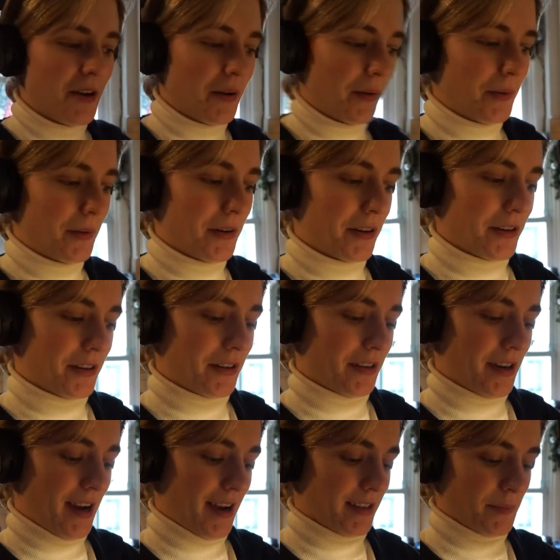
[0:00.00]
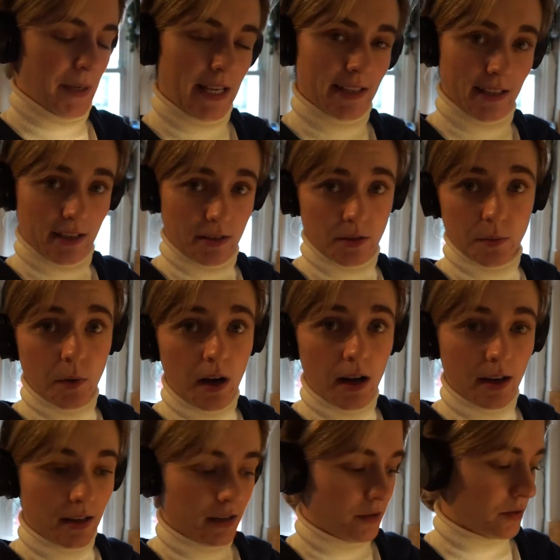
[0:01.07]
or as basic as you
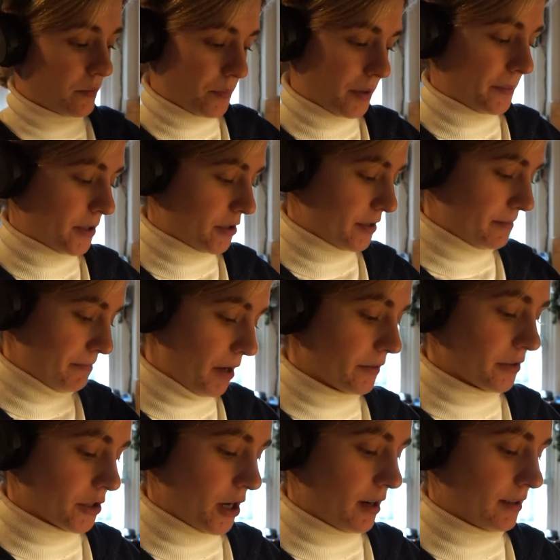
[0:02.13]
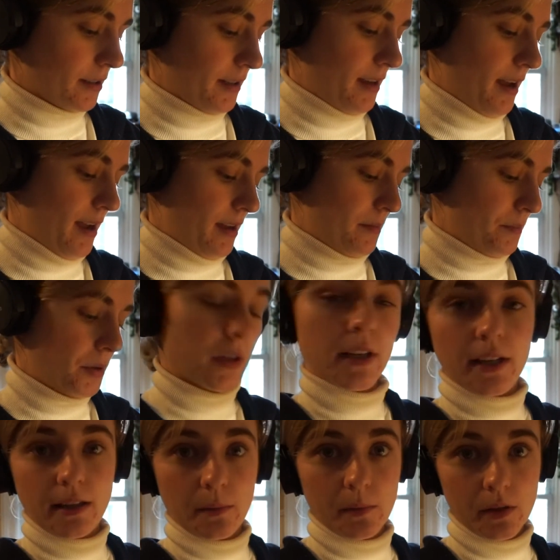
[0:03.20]
want. You can pretty much just melt the chocolate and put it
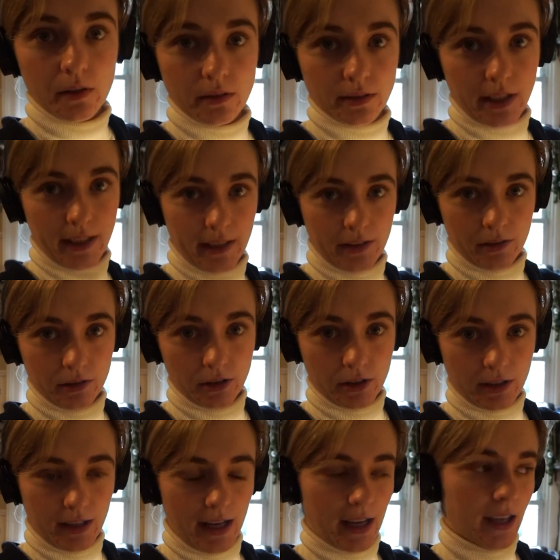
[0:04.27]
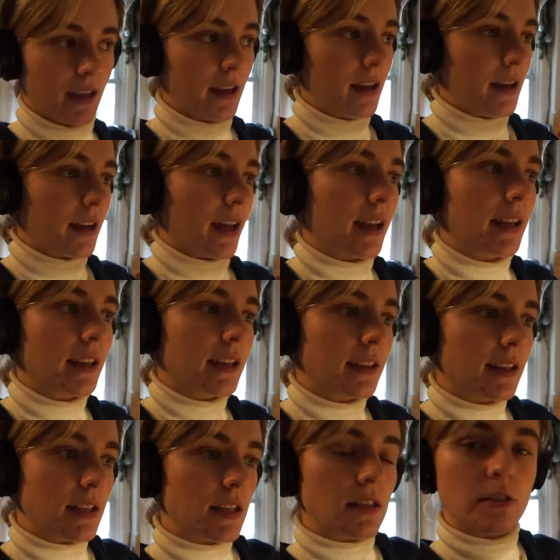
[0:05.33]
in the mold, and it'll look like kind of like
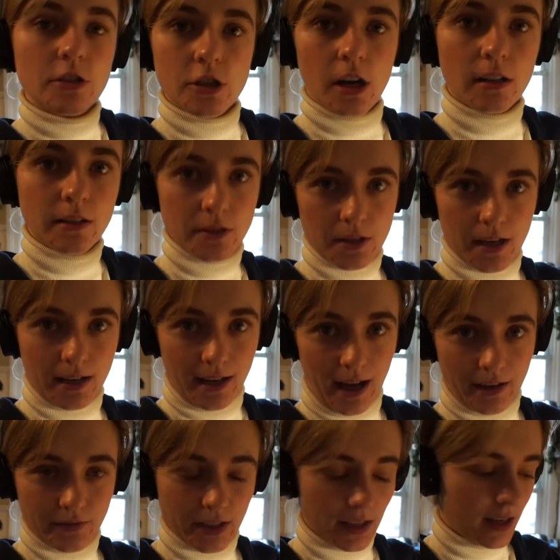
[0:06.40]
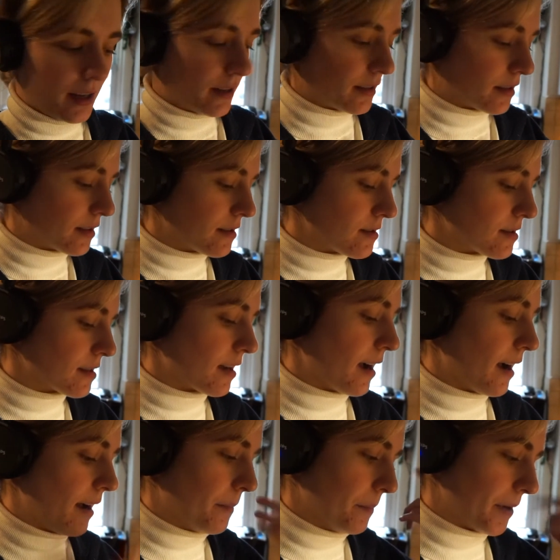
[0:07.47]
the little chocolates you get in advent calendars.
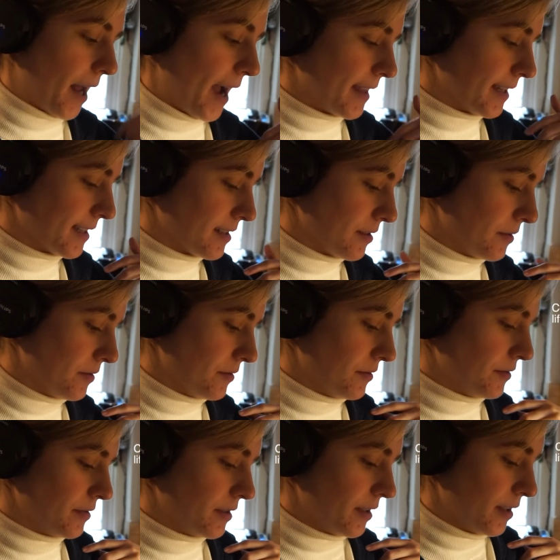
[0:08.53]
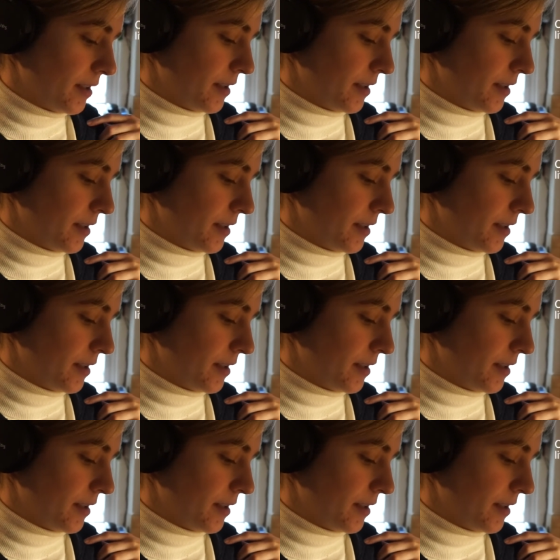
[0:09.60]
But I like to